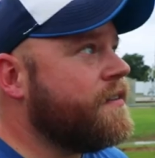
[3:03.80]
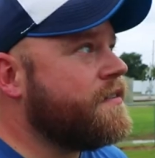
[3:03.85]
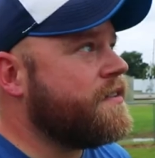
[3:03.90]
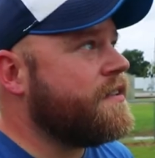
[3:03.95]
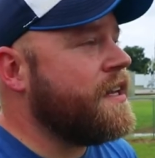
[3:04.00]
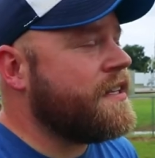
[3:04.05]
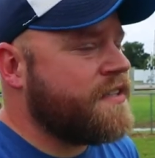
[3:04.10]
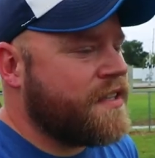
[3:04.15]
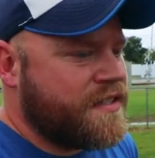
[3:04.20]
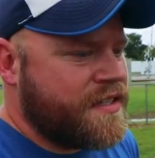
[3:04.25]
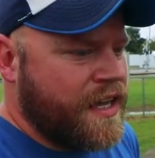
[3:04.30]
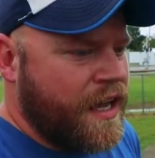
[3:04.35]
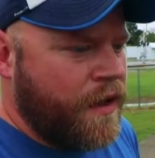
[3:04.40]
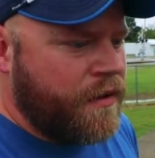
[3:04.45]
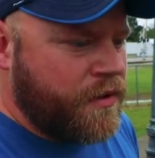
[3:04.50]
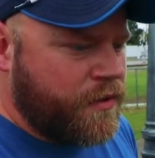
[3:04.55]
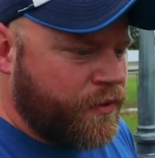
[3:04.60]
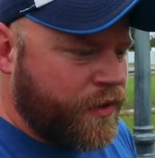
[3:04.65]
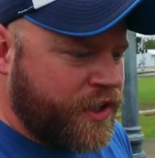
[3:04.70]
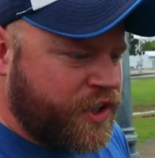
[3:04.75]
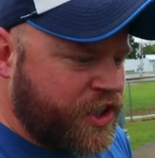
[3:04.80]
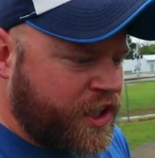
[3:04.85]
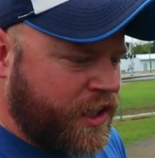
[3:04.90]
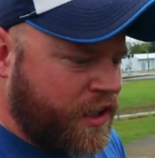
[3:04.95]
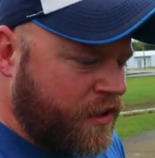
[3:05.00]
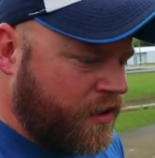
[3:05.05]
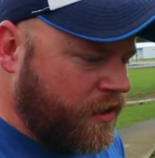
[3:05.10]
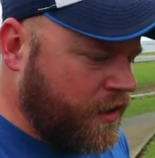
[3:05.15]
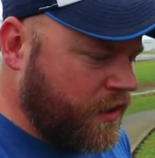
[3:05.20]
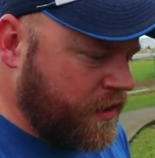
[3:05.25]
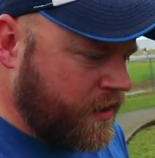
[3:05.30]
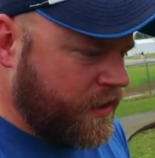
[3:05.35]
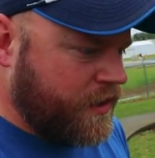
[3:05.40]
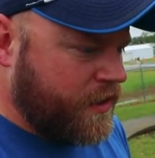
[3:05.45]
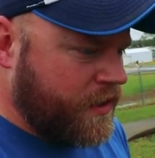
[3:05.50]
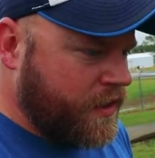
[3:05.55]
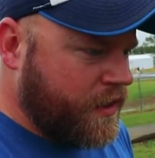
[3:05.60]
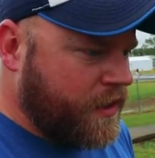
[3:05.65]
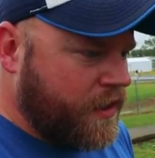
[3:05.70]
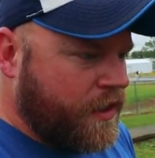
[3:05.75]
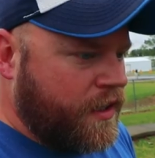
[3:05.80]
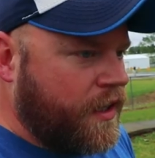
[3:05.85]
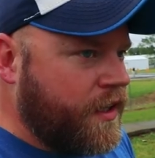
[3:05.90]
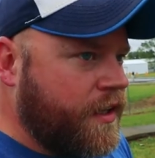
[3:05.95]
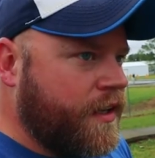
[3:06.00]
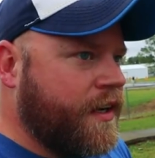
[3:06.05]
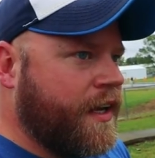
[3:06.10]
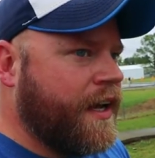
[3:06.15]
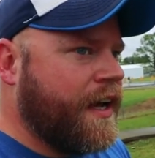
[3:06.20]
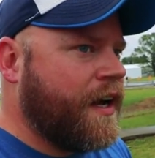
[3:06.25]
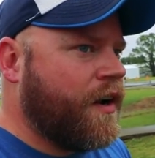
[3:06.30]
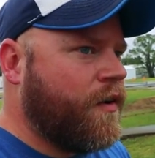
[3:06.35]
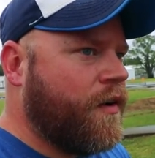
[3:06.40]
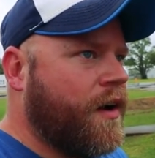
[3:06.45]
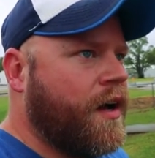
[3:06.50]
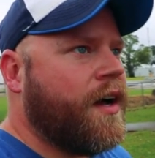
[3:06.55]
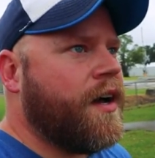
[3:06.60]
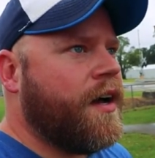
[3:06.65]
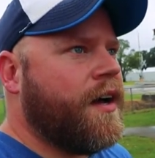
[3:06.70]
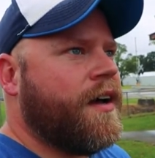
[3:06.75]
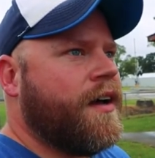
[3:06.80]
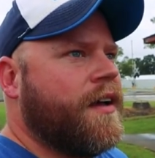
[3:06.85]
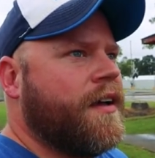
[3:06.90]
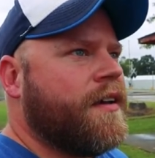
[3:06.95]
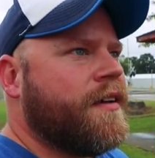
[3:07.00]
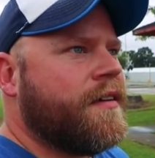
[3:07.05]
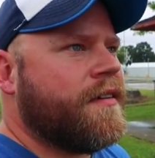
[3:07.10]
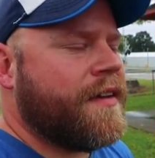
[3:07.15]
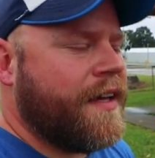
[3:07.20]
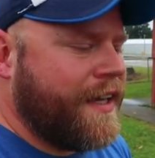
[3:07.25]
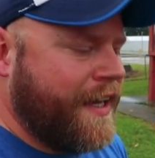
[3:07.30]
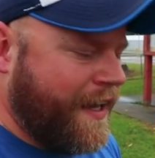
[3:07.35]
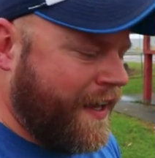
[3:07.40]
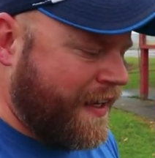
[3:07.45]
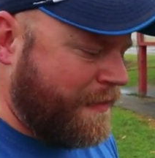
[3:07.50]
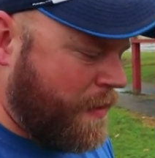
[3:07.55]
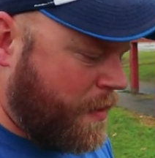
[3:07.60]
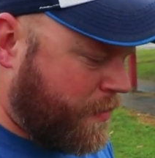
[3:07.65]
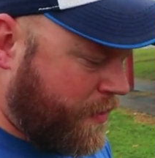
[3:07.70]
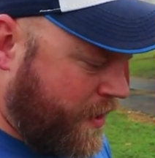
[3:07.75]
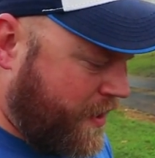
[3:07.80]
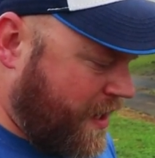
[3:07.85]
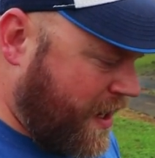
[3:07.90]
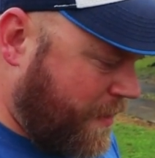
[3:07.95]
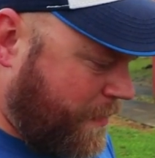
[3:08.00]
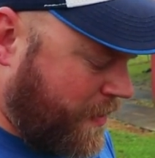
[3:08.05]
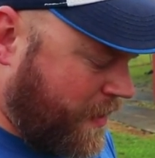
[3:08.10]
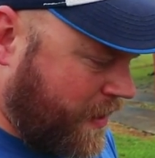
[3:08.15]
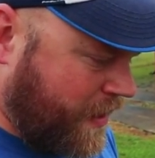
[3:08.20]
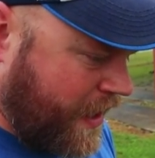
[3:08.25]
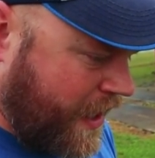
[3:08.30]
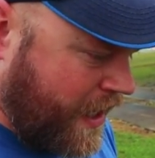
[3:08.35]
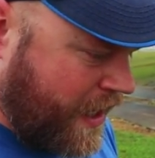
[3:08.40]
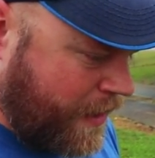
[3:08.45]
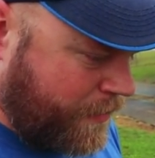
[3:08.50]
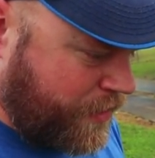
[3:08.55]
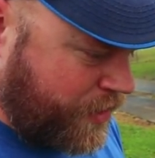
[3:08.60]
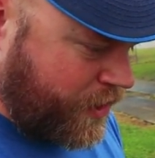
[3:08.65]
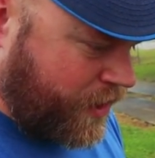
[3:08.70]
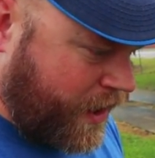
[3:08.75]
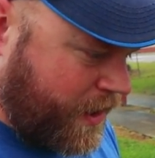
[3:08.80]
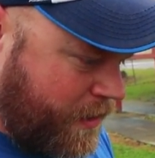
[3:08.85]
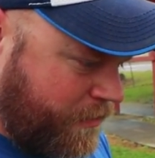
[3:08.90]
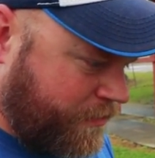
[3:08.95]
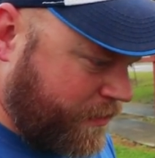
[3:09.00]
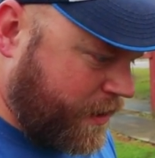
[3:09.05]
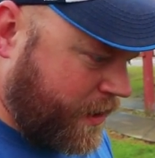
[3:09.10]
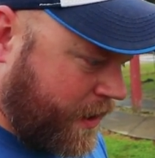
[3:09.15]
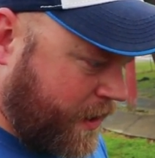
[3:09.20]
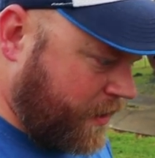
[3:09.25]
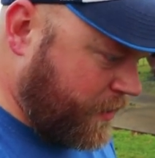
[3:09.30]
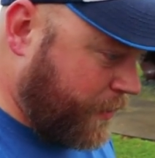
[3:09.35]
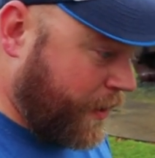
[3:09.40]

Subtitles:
So that's the town of Rich Hill. Now, I can't remember the name of the lake I'm trying to find.